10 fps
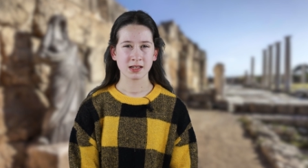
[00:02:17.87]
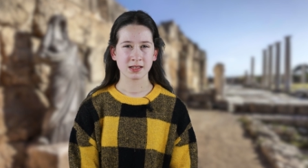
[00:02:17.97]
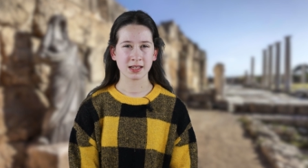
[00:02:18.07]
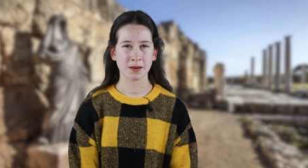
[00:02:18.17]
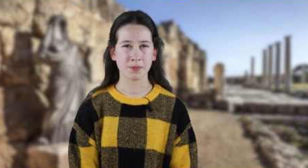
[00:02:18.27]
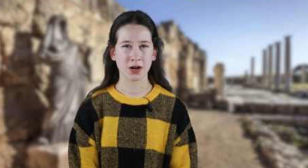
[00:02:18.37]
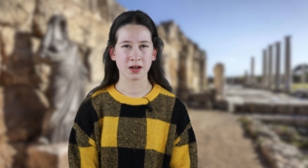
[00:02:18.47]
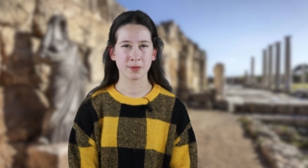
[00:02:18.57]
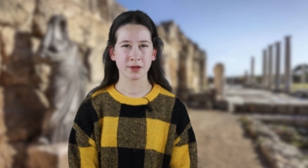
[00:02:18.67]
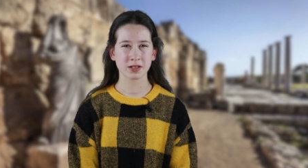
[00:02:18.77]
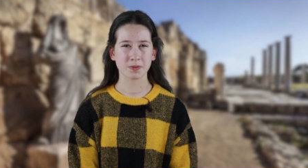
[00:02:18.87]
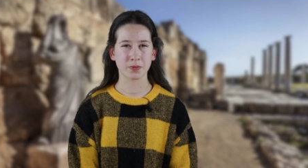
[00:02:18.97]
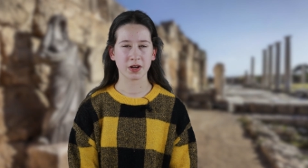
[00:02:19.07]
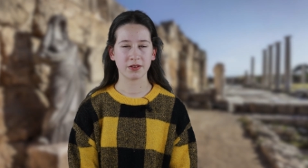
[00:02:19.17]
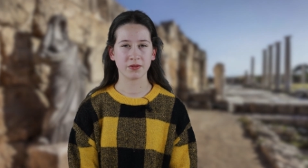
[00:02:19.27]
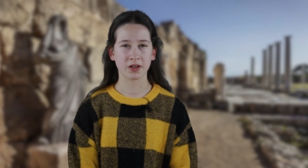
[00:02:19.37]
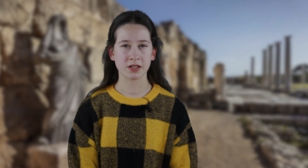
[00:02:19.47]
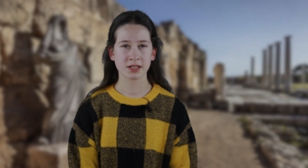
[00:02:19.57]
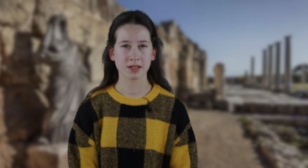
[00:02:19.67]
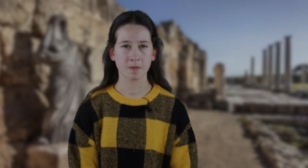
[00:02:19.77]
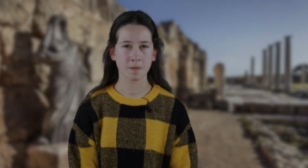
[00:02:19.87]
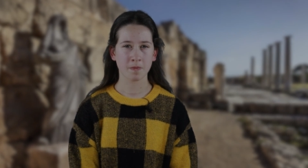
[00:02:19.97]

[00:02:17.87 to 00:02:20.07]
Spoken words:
Saint Barnabas, pray for us.